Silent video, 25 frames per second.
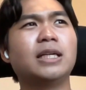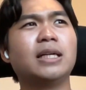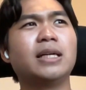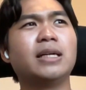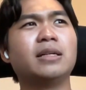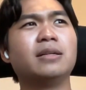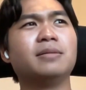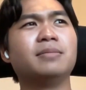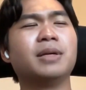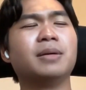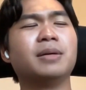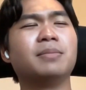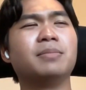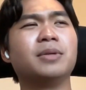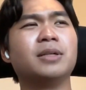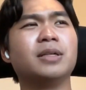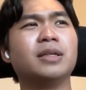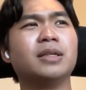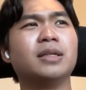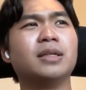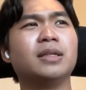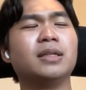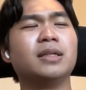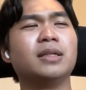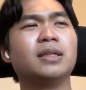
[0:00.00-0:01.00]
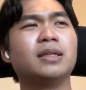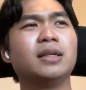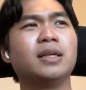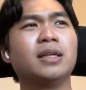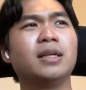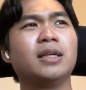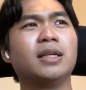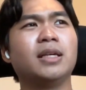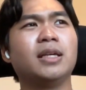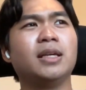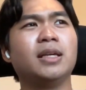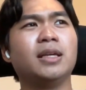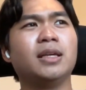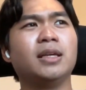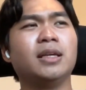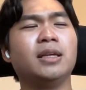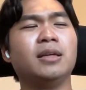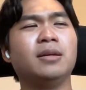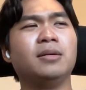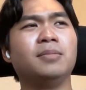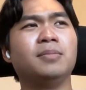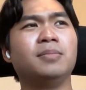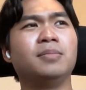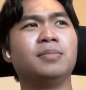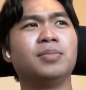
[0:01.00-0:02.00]
I remember
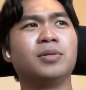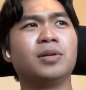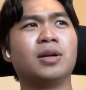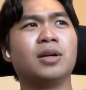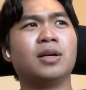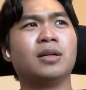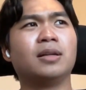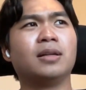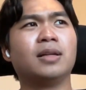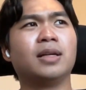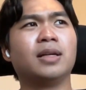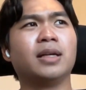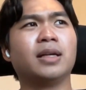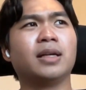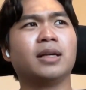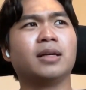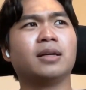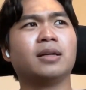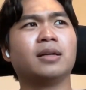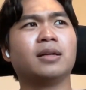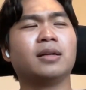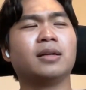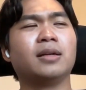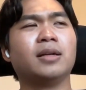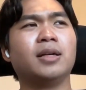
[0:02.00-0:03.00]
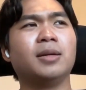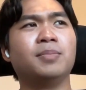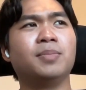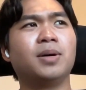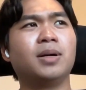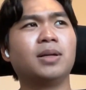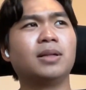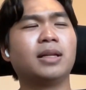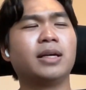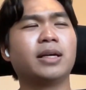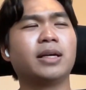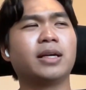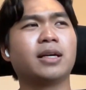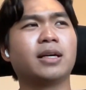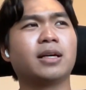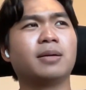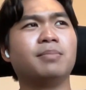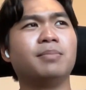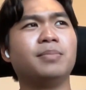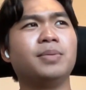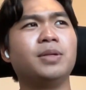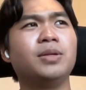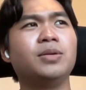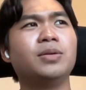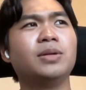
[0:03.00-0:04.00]
he bought like a
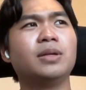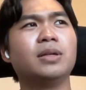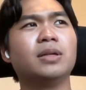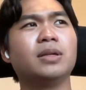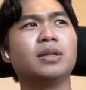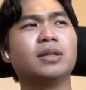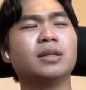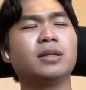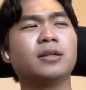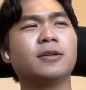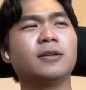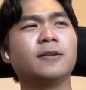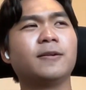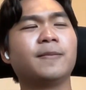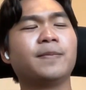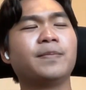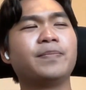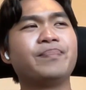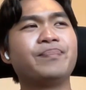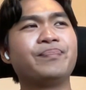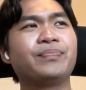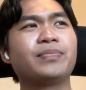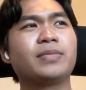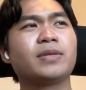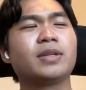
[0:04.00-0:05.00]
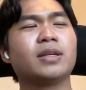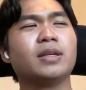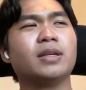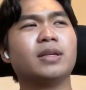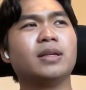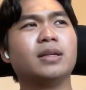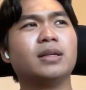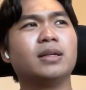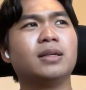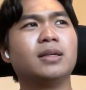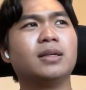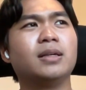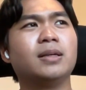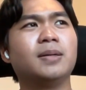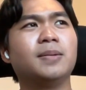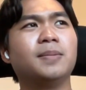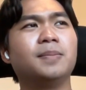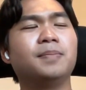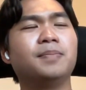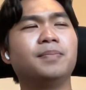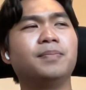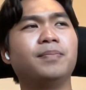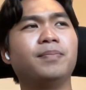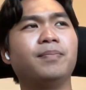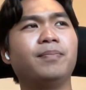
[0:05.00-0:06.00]
computer,
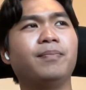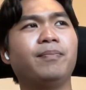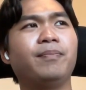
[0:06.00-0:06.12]
in